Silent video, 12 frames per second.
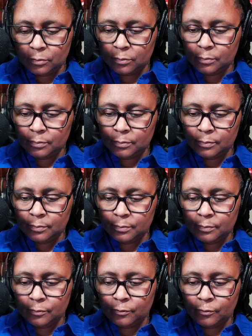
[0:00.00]

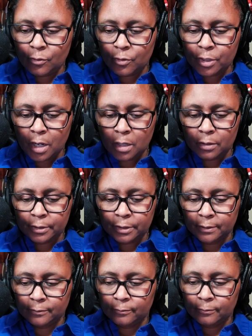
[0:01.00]
$4
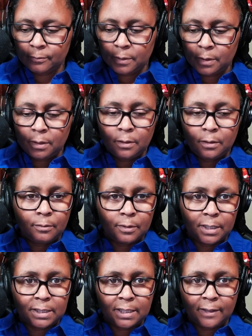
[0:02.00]
and what did
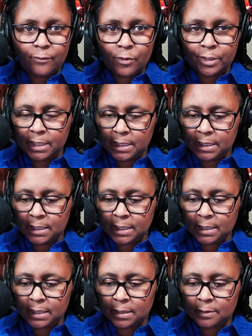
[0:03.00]
I say, 14
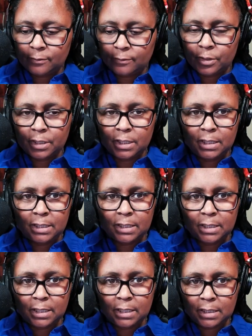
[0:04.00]
cents? 14
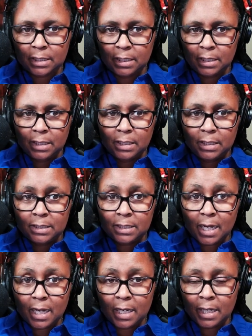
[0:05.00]
cents
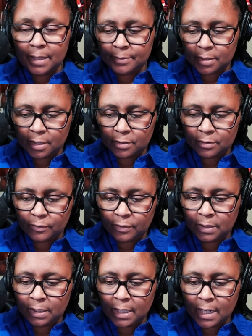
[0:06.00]
times
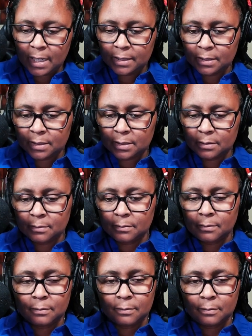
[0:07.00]
150 gallons.
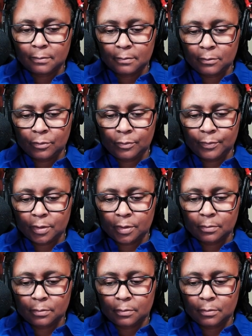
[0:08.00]
Oops.
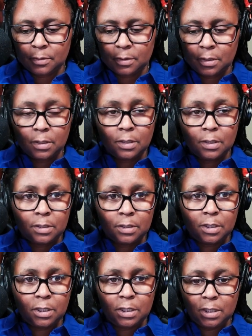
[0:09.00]

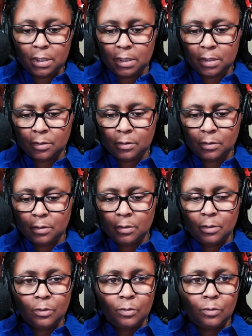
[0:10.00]
Geez.
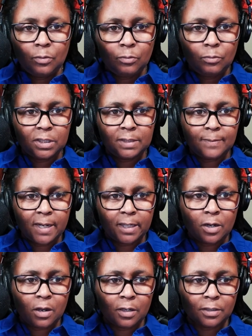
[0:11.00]
What's my
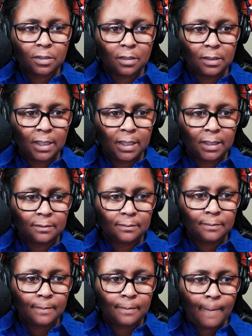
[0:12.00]
cost on that?
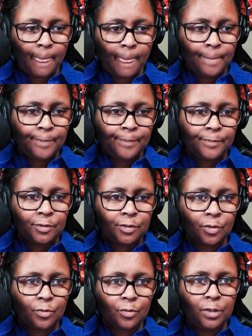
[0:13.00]

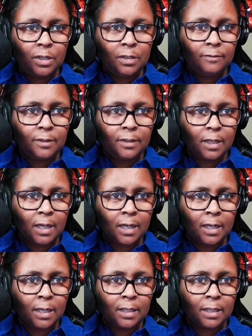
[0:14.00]
So we've
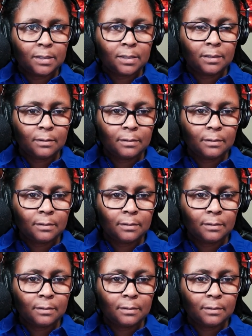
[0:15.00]
got